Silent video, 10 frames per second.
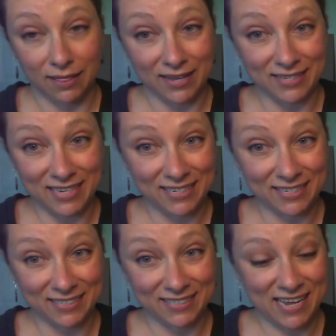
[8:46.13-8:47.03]
That's it.
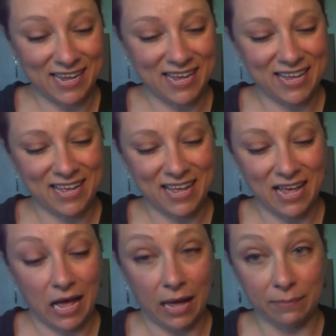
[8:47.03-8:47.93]

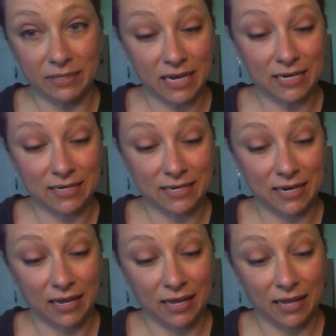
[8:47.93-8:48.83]
I'm done.
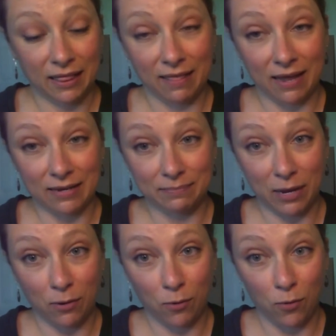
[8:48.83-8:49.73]
That is
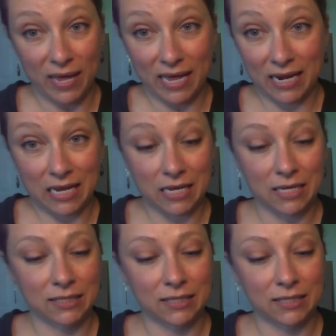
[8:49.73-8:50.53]
my whole mani.